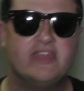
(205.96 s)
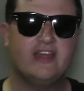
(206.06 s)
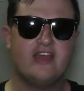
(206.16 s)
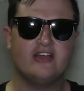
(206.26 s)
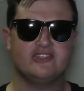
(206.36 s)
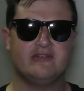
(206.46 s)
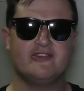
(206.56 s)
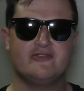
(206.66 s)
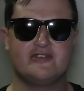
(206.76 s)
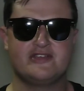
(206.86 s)
Thank you guys so
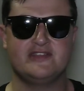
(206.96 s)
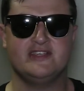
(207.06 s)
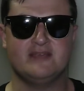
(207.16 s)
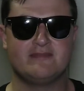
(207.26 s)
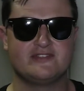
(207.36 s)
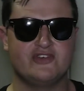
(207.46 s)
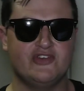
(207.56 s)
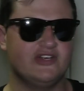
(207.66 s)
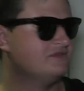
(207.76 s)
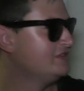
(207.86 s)
much for watching this
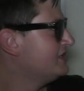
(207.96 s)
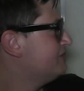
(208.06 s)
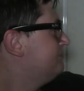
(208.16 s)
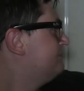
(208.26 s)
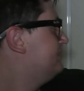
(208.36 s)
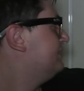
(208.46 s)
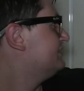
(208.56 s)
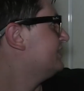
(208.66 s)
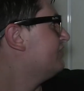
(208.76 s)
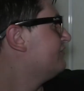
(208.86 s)
episode of Lyndan Bitches
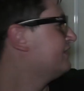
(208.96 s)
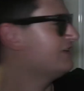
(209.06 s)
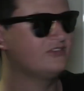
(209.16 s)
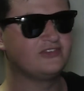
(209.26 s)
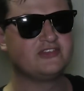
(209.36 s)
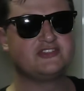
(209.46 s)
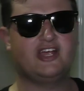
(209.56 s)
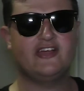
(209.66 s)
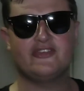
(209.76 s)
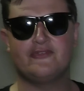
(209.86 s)
Seller Fingers. So
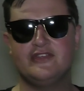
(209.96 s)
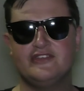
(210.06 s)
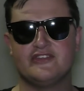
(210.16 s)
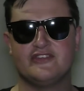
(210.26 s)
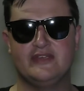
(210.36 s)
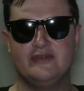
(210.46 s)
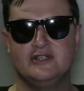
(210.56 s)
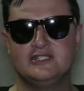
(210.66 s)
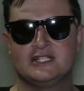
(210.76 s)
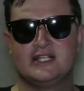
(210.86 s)
check out the rest of the
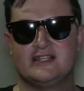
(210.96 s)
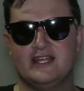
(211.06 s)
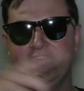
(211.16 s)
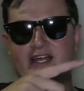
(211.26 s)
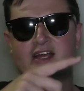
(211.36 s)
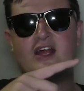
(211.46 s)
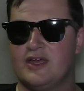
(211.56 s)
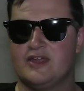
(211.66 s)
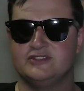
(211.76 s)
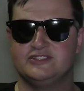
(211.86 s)
series, click there,
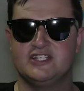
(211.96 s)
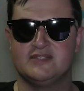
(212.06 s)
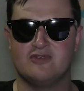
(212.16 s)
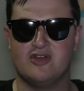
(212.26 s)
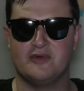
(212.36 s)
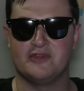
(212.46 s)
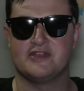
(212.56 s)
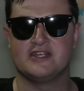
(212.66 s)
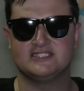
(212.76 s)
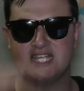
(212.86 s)
and I'll see you tomorrow with the
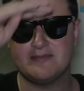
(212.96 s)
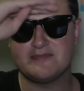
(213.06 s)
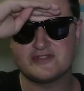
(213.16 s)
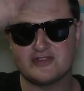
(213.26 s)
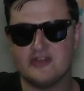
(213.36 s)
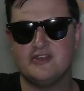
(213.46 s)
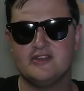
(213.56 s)
next episode.